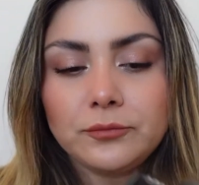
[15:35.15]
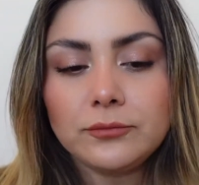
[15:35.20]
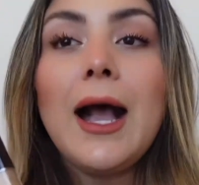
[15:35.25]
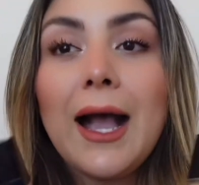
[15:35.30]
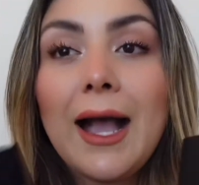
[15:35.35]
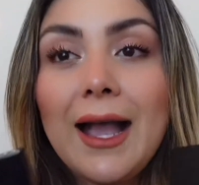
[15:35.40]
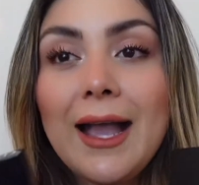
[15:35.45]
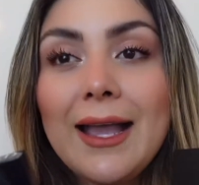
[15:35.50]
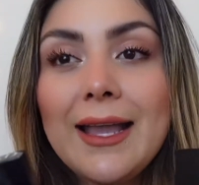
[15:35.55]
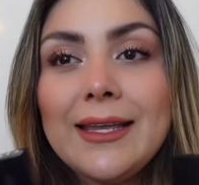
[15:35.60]

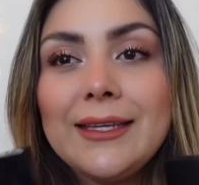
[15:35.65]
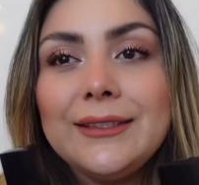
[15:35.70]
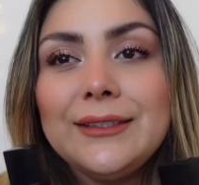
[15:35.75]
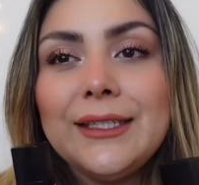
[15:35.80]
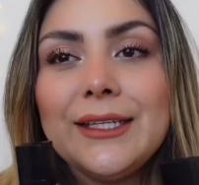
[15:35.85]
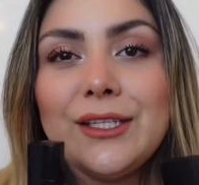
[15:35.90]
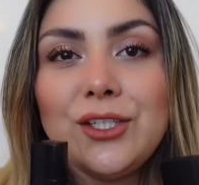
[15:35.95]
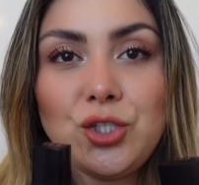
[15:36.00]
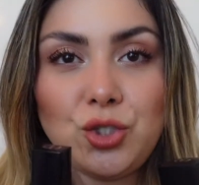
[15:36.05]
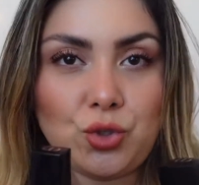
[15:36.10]
I
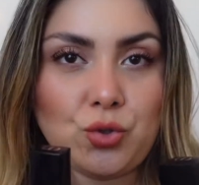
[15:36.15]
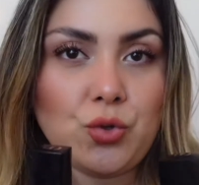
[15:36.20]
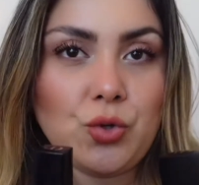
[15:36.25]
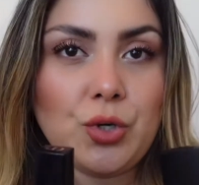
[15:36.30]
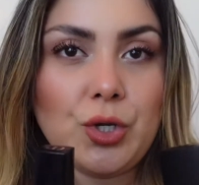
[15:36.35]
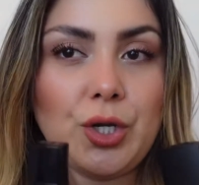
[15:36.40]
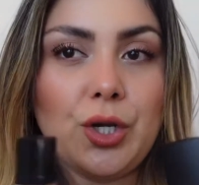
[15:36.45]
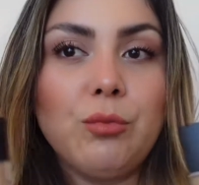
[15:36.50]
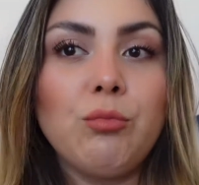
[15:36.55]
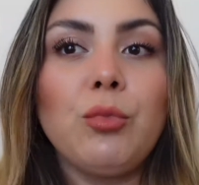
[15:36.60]

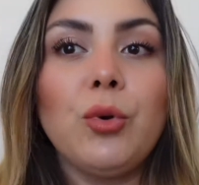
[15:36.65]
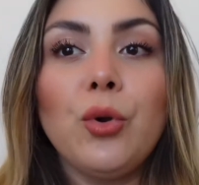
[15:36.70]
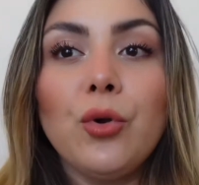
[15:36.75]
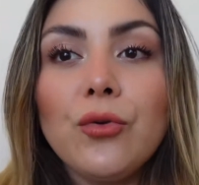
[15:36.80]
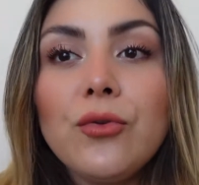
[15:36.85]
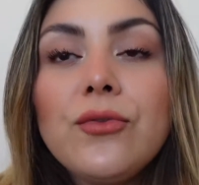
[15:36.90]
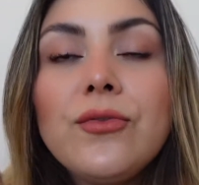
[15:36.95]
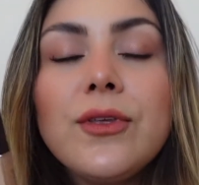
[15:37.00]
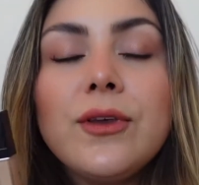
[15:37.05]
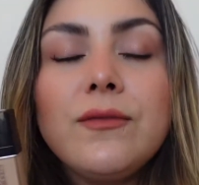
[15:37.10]
enjoy
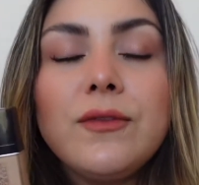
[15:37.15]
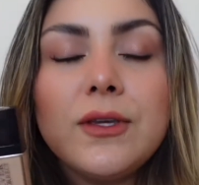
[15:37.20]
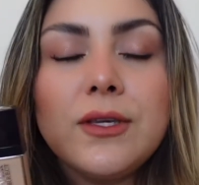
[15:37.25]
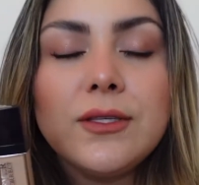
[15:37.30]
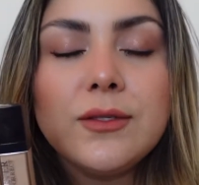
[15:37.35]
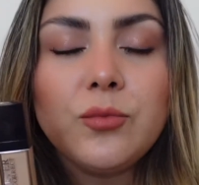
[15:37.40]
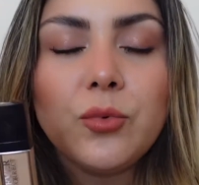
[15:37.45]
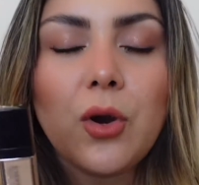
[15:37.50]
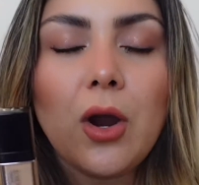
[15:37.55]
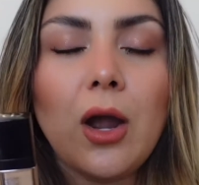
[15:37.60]
both of
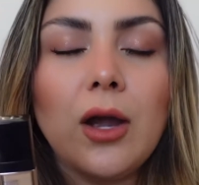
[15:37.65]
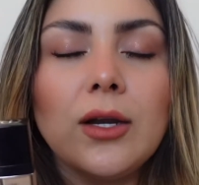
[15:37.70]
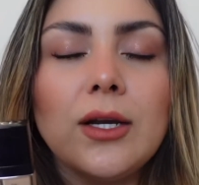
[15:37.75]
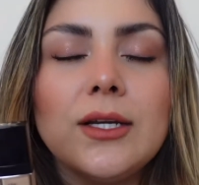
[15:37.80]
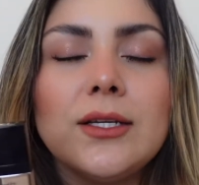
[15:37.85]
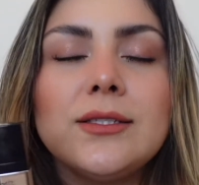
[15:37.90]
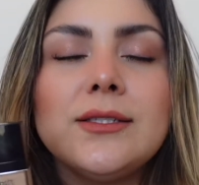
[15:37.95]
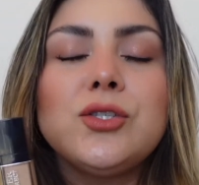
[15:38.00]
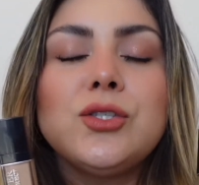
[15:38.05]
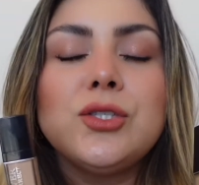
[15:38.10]
these
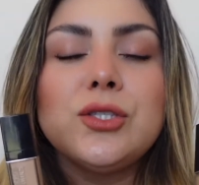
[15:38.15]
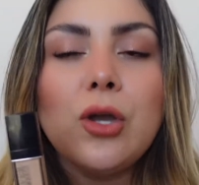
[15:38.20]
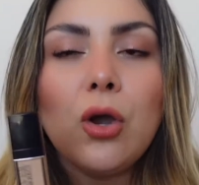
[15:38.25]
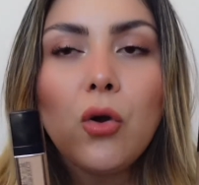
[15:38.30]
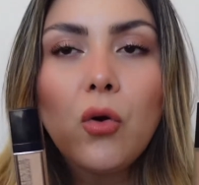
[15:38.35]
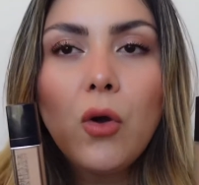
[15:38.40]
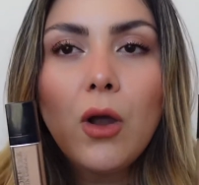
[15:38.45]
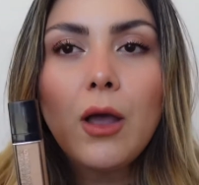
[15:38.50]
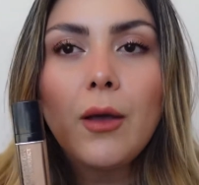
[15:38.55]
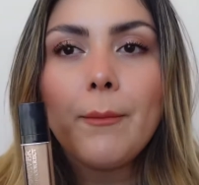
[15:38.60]
products
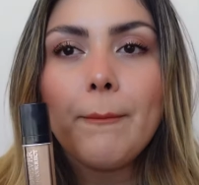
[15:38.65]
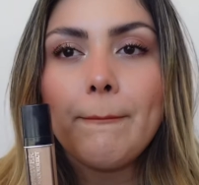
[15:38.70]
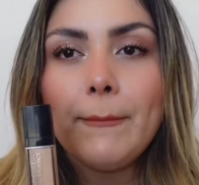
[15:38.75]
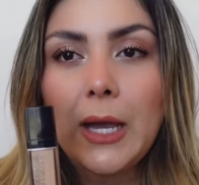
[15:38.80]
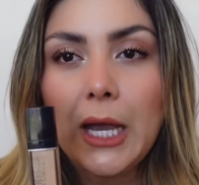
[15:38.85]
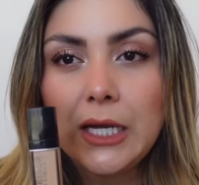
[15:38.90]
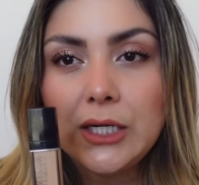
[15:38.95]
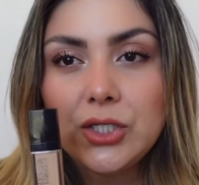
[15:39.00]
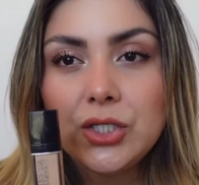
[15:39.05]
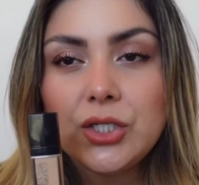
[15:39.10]
so
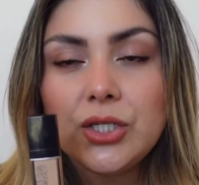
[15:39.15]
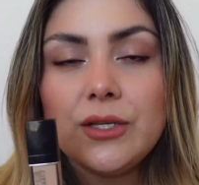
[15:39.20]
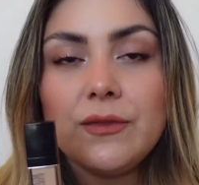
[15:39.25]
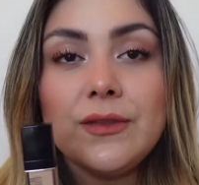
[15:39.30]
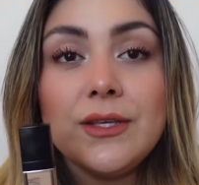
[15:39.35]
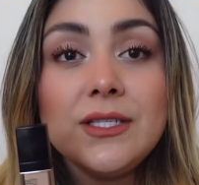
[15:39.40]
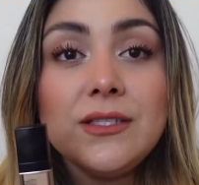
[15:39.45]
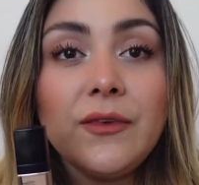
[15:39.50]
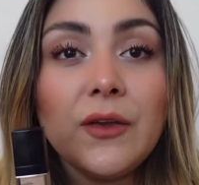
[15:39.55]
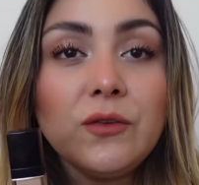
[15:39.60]
much.
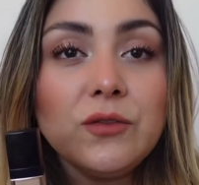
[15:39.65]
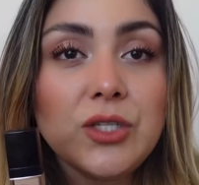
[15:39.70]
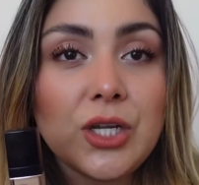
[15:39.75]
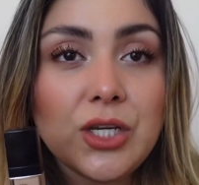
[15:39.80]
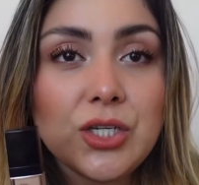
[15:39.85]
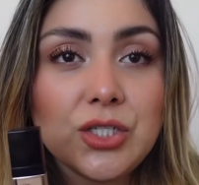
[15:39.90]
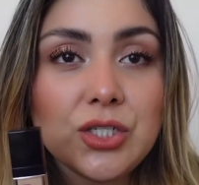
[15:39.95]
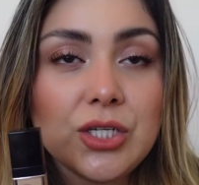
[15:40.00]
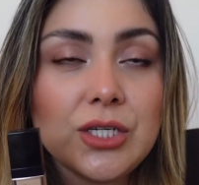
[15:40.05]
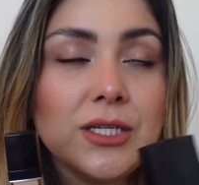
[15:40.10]
This
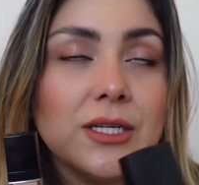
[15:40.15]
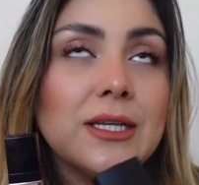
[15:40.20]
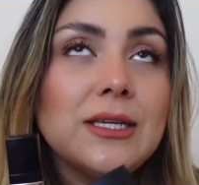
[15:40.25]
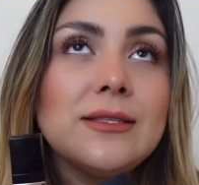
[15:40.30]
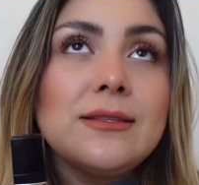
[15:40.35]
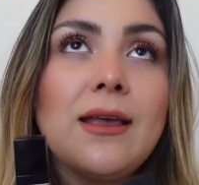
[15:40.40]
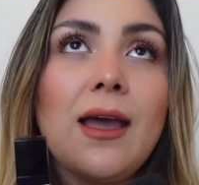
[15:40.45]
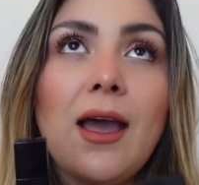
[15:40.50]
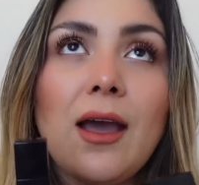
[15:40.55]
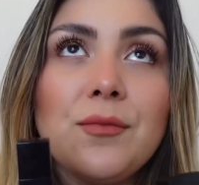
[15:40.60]
foundation
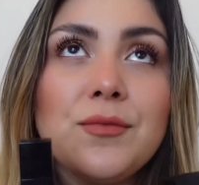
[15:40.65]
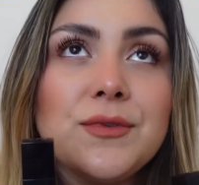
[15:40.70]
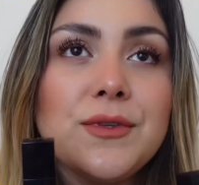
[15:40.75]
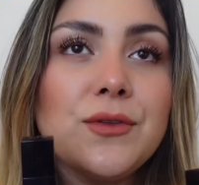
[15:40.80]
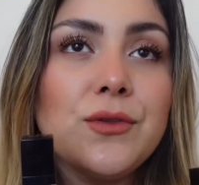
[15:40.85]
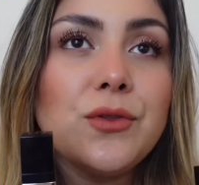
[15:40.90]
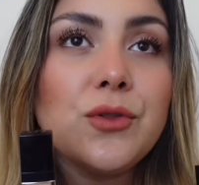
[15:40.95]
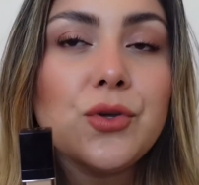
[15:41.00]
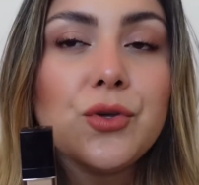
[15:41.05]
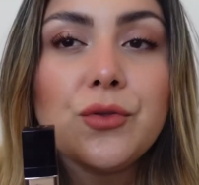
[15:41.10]
is
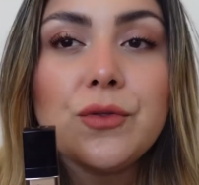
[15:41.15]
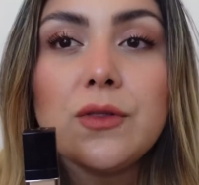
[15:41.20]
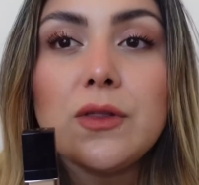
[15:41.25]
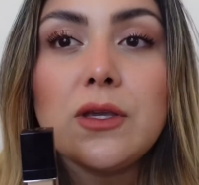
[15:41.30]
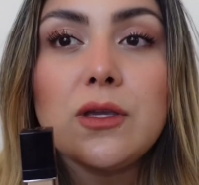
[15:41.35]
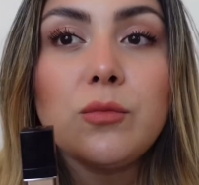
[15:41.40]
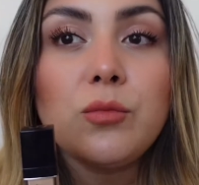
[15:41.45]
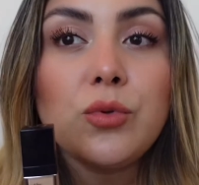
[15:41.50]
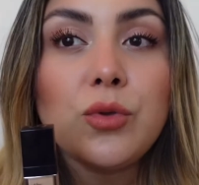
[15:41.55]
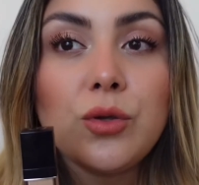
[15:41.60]

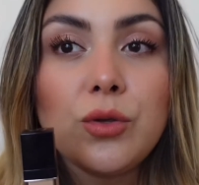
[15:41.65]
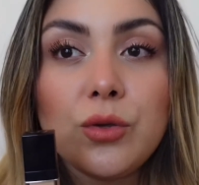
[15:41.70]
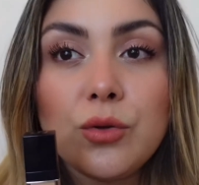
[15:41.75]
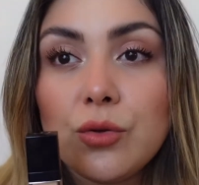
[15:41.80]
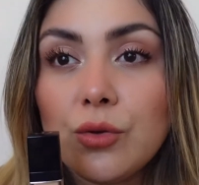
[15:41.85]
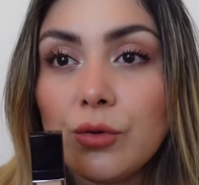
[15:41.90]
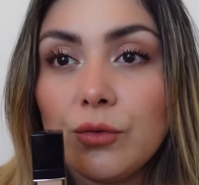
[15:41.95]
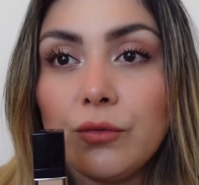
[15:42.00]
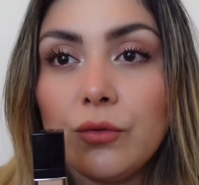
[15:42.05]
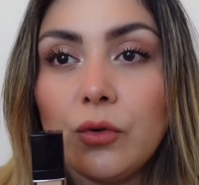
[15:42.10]
absolutely
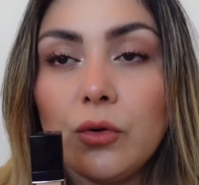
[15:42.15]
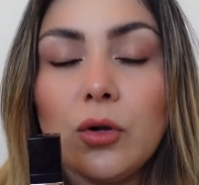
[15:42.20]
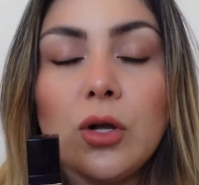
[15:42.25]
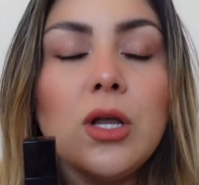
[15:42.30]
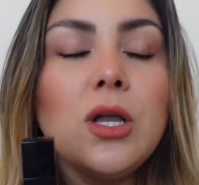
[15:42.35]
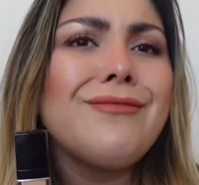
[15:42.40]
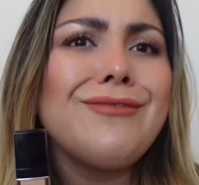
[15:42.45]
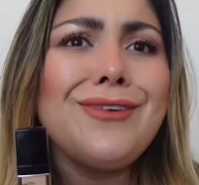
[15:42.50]
beautiful.